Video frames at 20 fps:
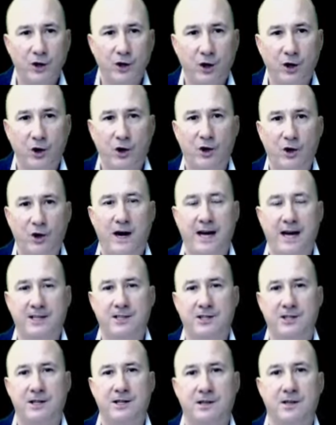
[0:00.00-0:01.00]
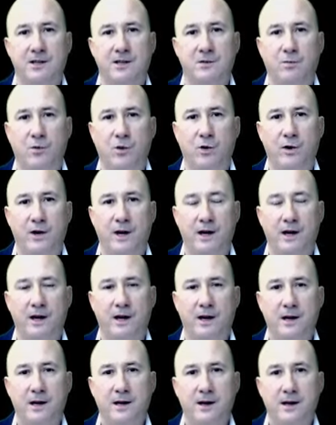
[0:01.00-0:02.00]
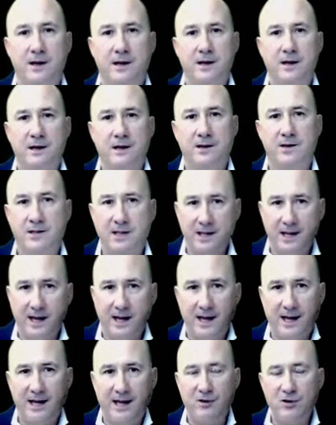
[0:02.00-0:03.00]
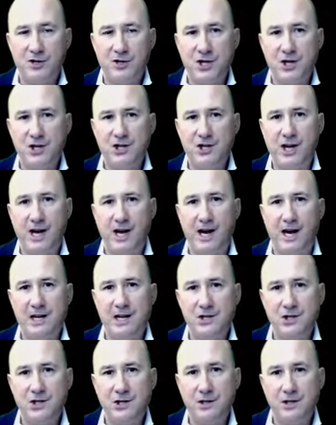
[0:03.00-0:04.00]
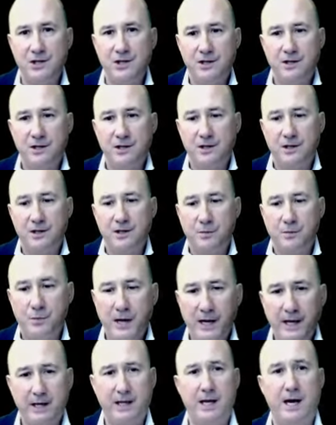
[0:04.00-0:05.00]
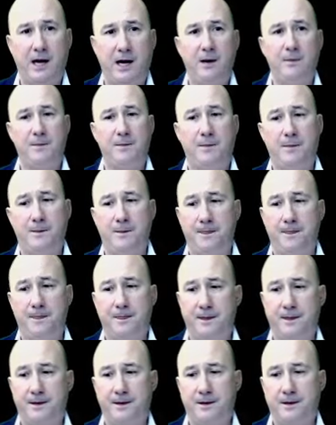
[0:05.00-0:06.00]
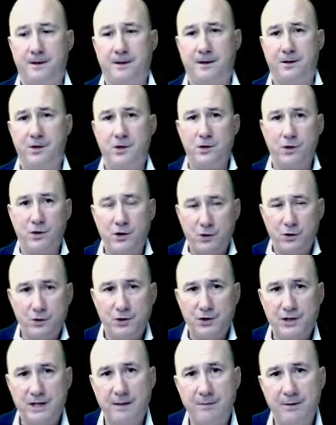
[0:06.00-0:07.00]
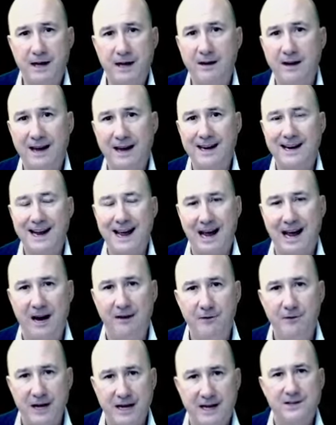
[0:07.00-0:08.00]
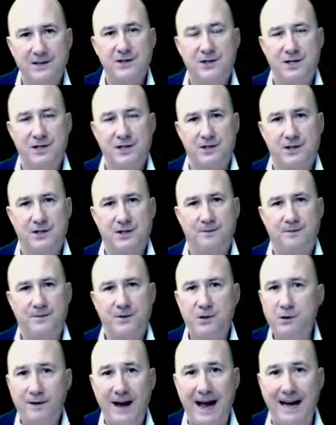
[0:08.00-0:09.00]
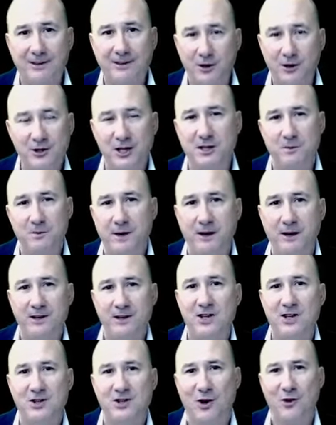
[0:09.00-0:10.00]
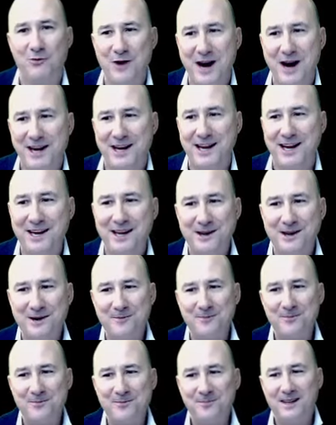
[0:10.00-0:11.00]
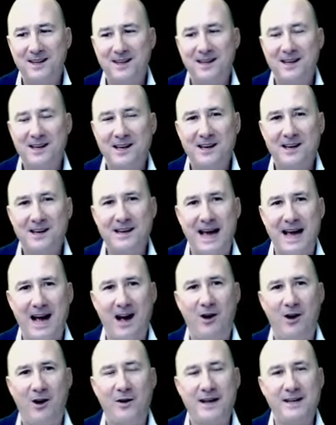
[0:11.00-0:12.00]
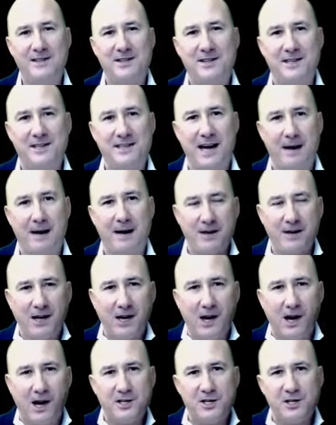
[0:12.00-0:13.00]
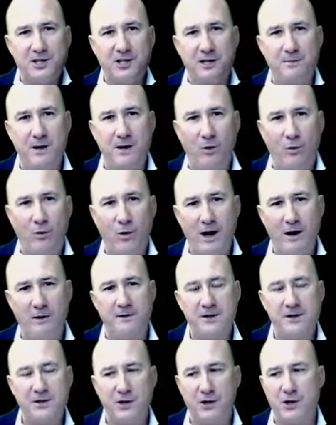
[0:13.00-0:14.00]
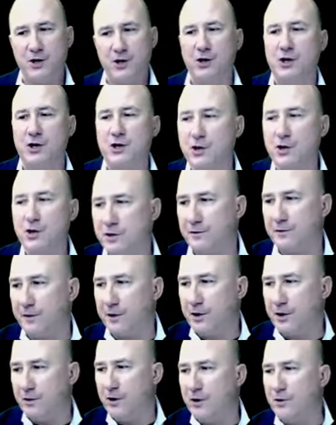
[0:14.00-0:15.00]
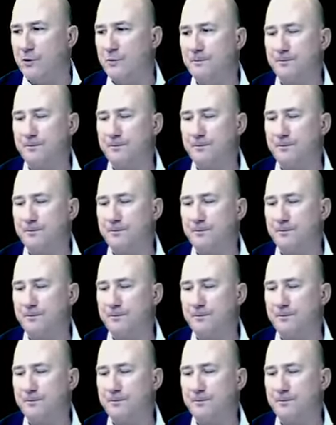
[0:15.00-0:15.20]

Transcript: a car accident this morning. See that energy change, picked it up, can do the same thing in every instance. You've had those experiences already. Now is the time to consciously be aware of it so that you can use it for your own